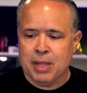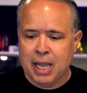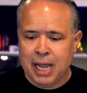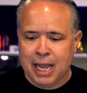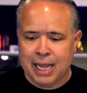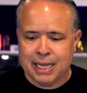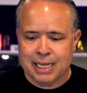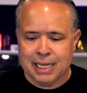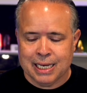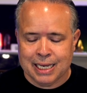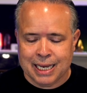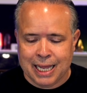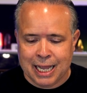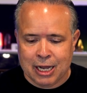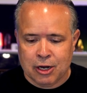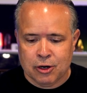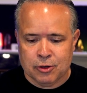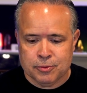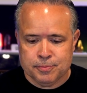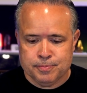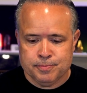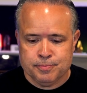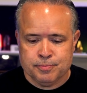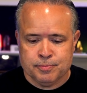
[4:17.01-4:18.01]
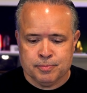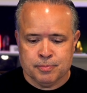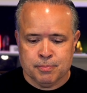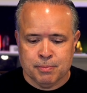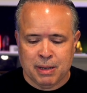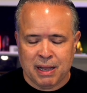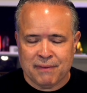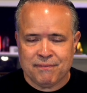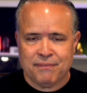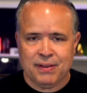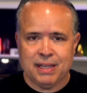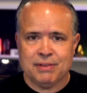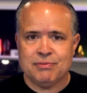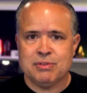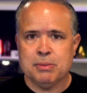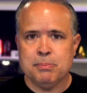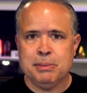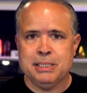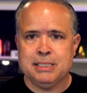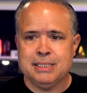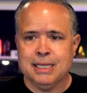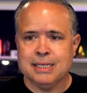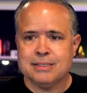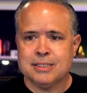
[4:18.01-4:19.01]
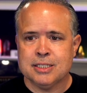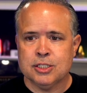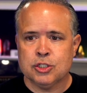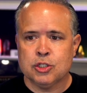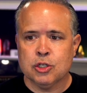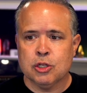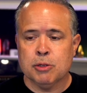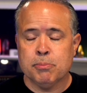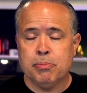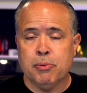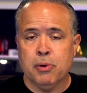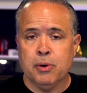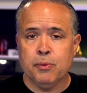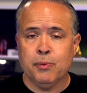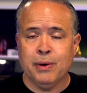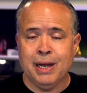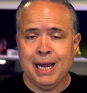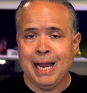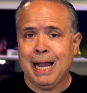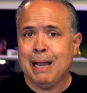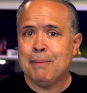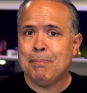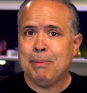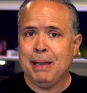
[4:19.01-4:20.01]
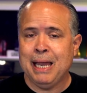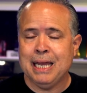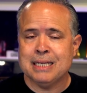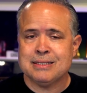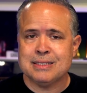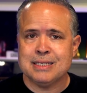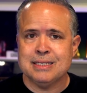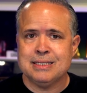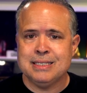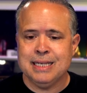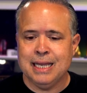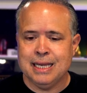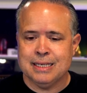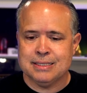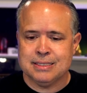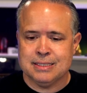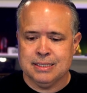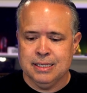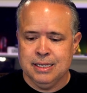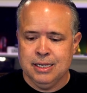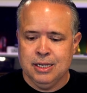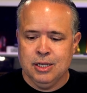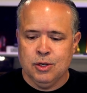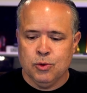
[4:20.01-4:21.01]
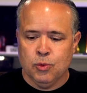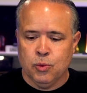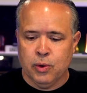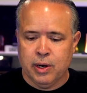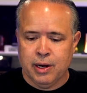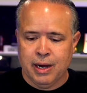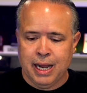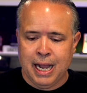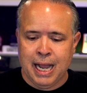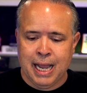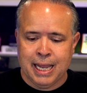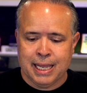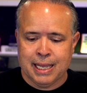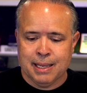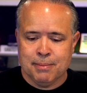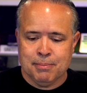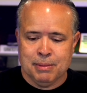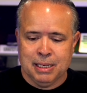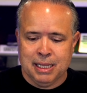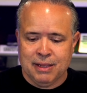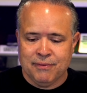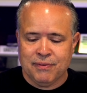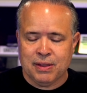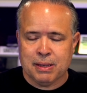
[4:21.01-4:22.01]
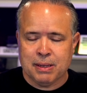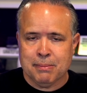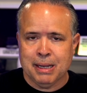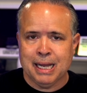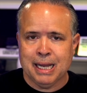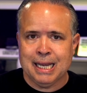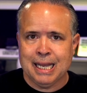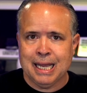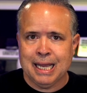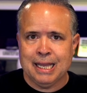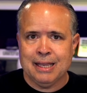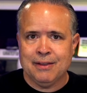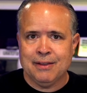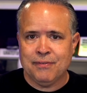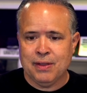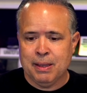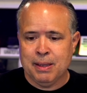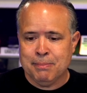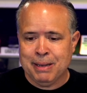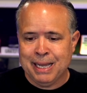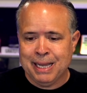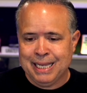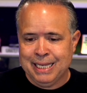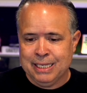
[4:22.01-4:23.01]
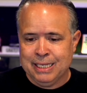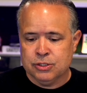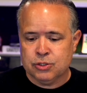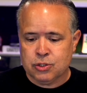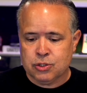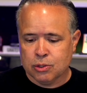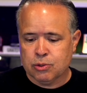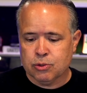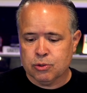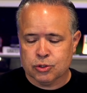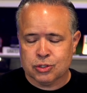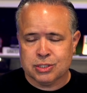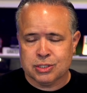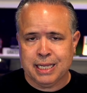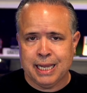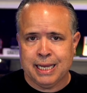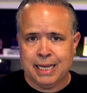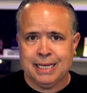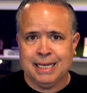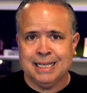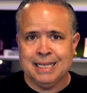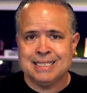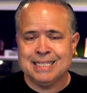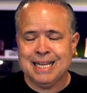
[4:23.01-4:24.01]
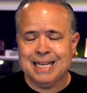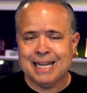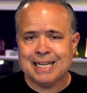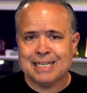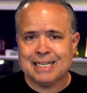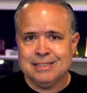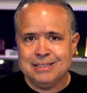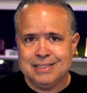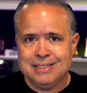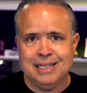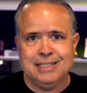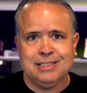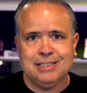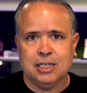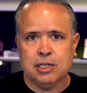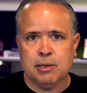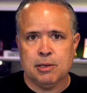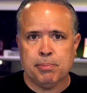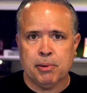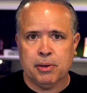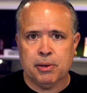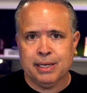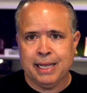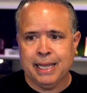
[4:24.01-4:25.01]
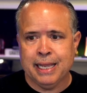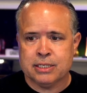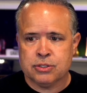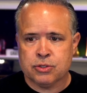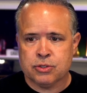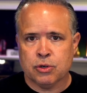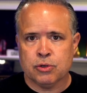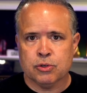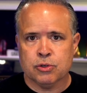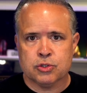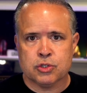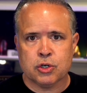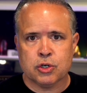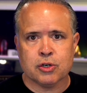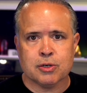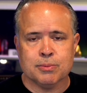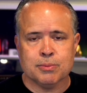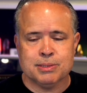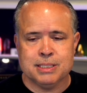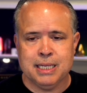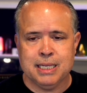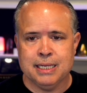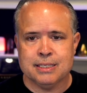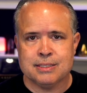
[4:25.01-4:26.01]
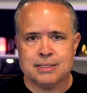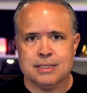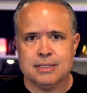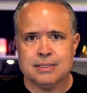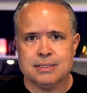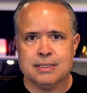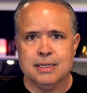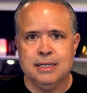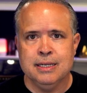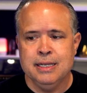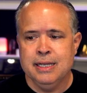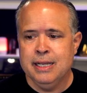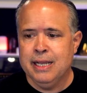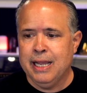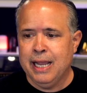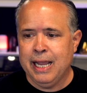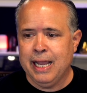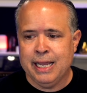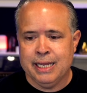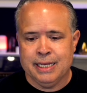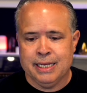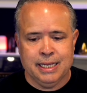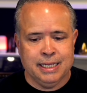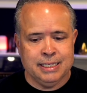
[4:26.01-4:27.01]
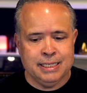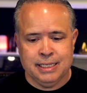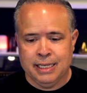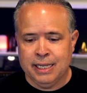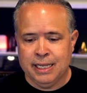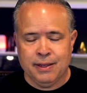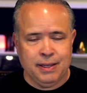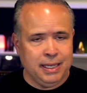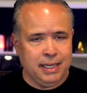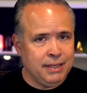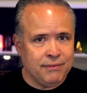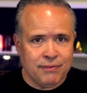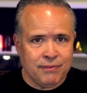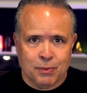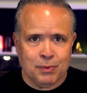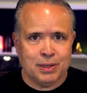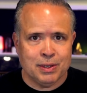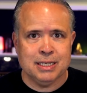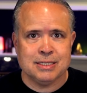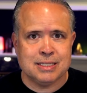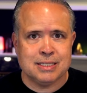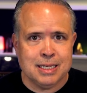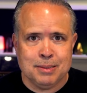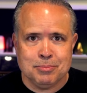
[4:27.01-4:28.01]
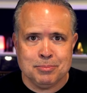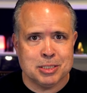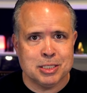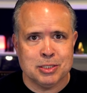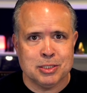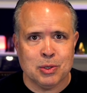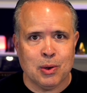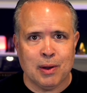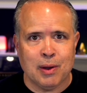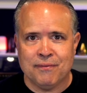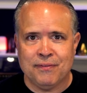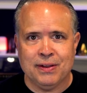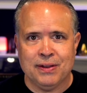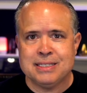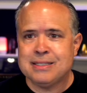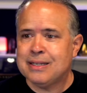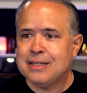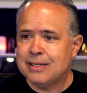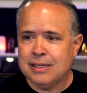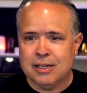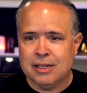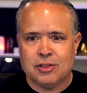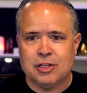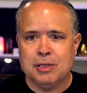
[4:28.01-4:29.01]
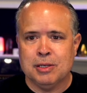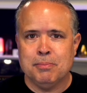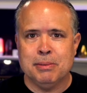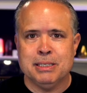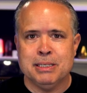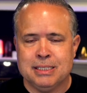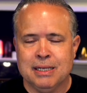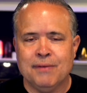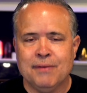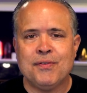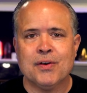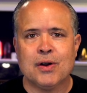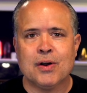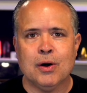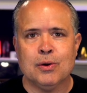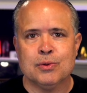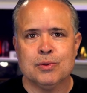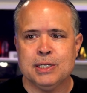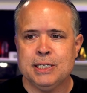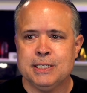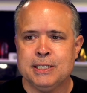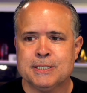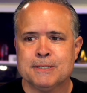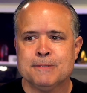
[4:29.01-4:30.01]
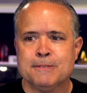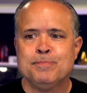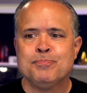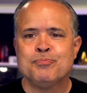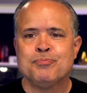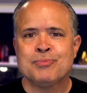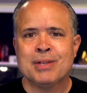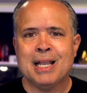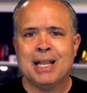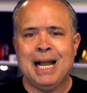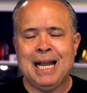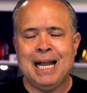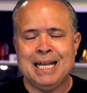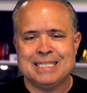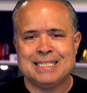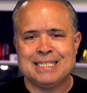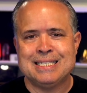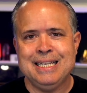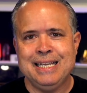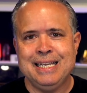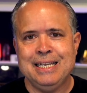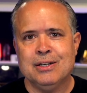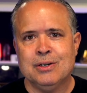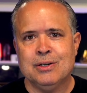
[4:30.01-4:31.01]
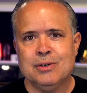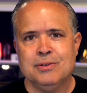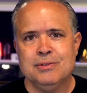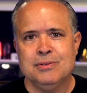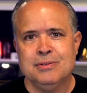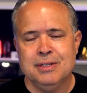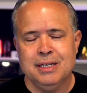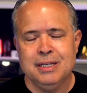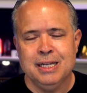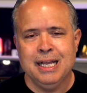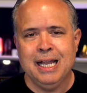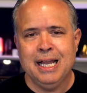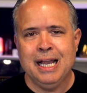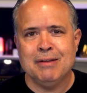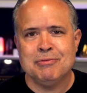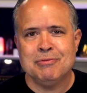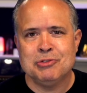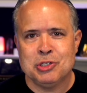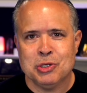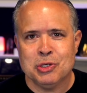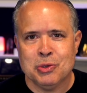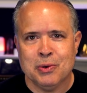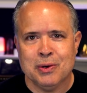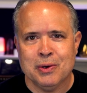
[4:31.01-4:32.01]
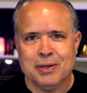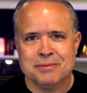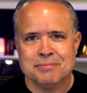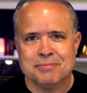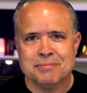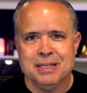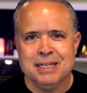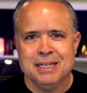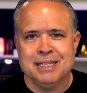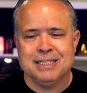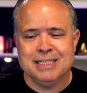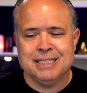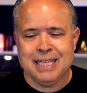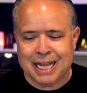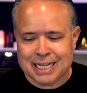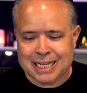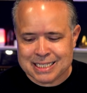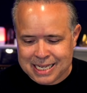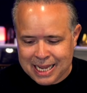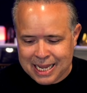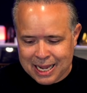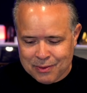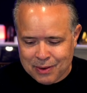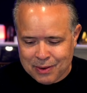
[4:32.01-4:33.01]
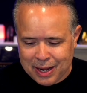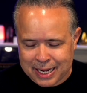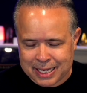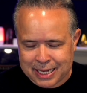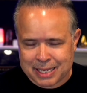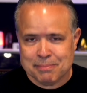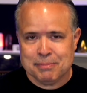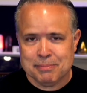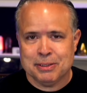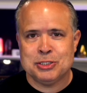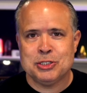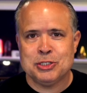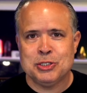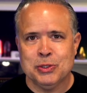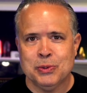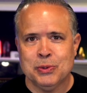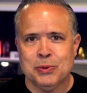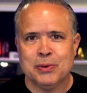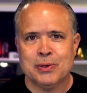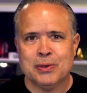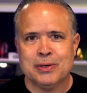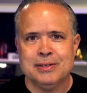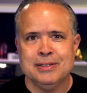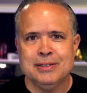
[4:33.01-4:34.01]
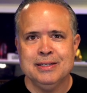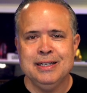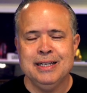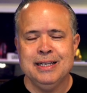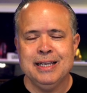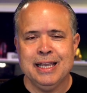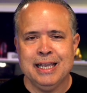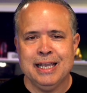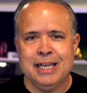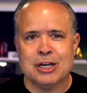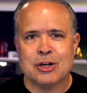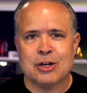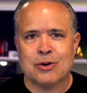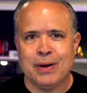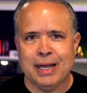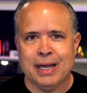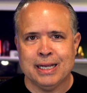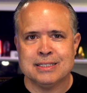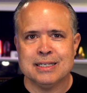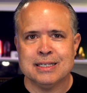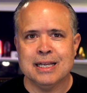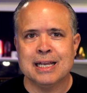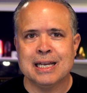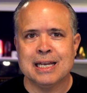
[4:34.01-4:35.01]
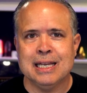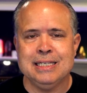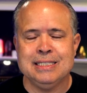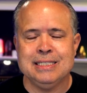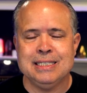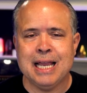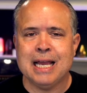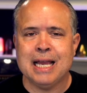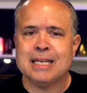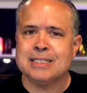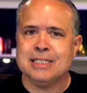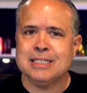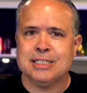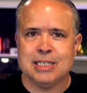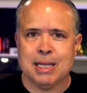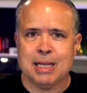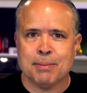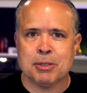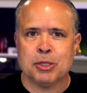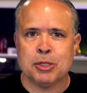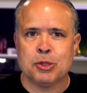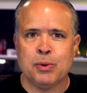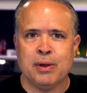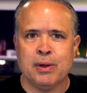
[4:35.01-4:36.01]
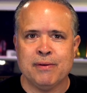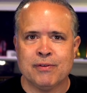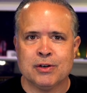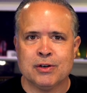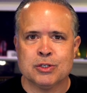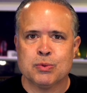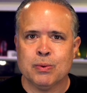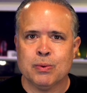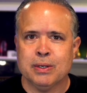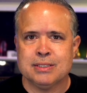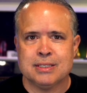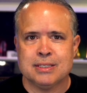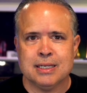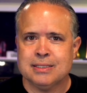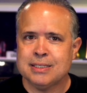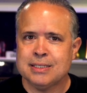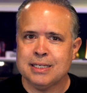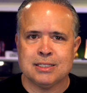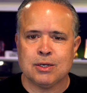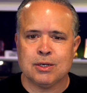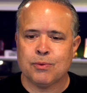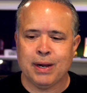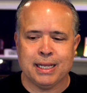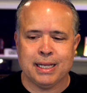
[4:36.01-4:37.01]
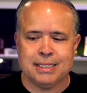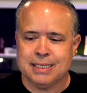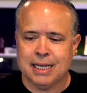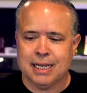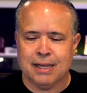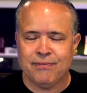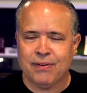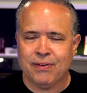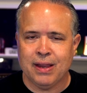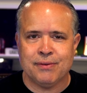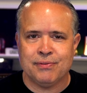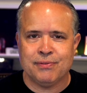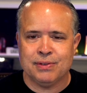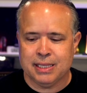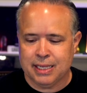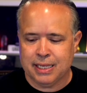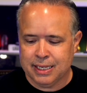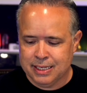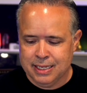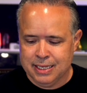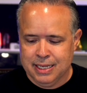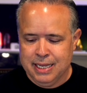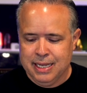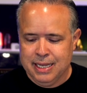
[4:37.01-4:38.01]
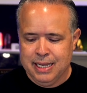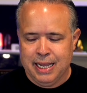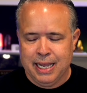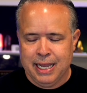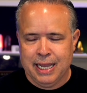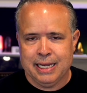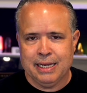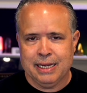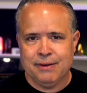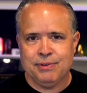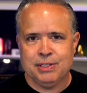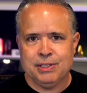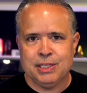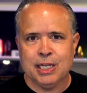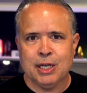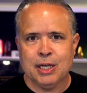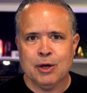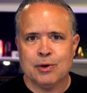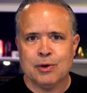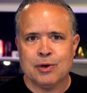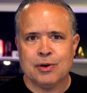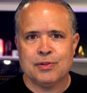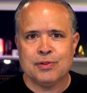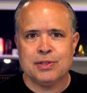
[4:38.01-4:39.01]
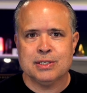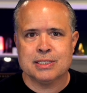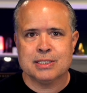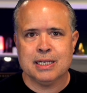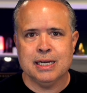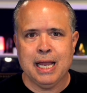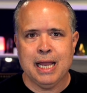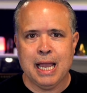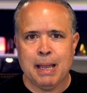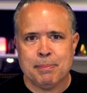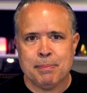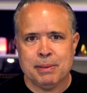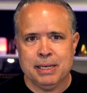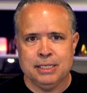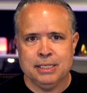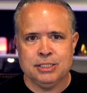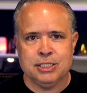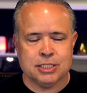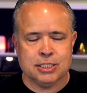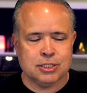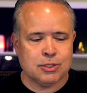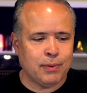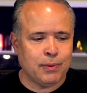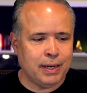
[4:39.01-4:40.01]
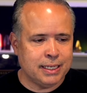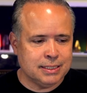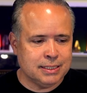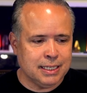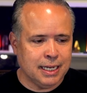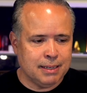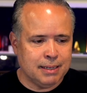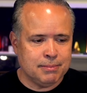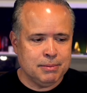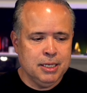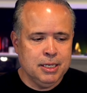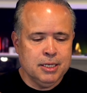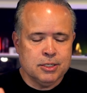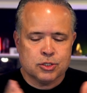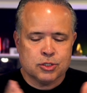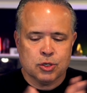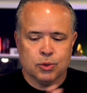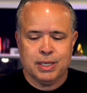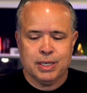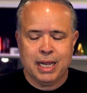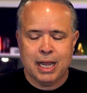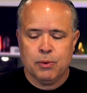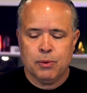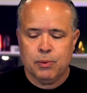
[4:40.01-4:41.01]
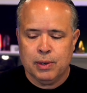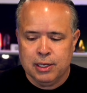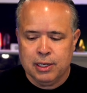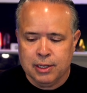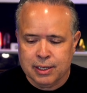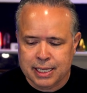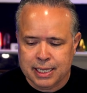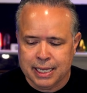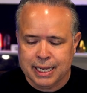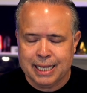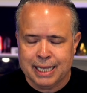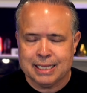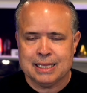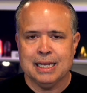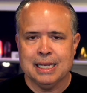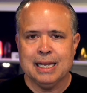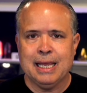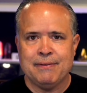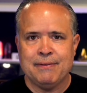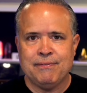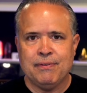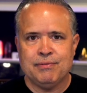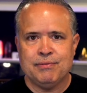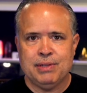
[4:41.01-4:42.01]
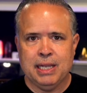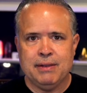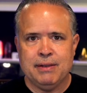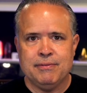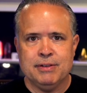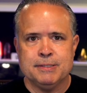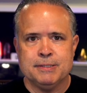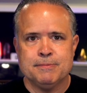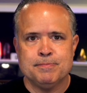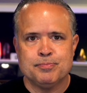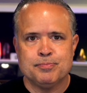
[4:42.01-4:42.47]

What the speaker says: I allow my faith to be tested to the point where I pass the test, where I am living my life and my internal state is not contingent upon external circumstances. And it even when it seems as though I'm facing nothing but difficulties, I still have joy. That's how I can mature in Christ. Ecclesiastes chapter 3 and verse 1 says there's a right time for everything, and everything on earth is going to happen at just the right time. So now we're looking at the life of David.